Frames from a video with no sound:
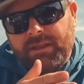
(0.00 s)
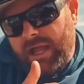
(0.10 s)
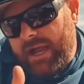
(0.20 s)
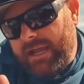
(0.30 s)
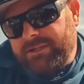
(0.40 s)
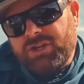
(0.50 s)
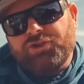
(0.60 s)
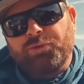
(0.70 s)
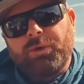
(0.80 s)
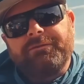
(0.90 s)
line to
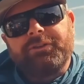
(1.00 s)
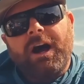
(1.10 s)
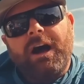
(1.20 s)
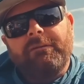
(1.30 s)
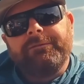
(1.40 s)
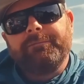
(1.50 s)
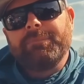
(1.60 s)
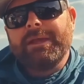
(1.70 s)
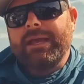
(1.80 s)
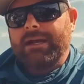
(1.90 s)
drift off.
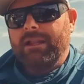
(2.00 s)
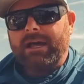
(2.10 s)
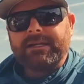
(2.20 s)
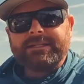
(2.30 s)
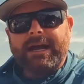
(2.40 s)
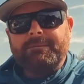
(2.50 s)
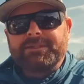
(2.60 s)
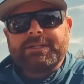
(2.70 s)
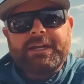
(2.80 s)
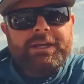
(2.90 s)
And a lot of
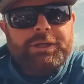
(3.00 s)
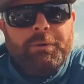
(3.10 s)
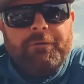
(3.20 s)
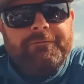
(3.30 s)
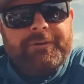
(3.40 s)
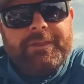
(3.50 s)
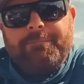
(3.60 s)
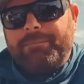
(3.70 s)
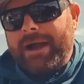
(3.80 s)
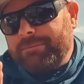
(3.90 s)
times you won't feel
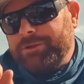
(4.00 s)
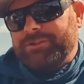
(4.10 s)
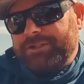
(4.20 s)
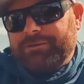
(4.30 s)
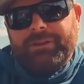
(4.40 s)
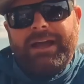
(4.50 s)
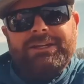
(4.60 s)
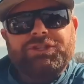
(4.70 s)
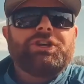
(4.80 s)
that bite, but you'll see your line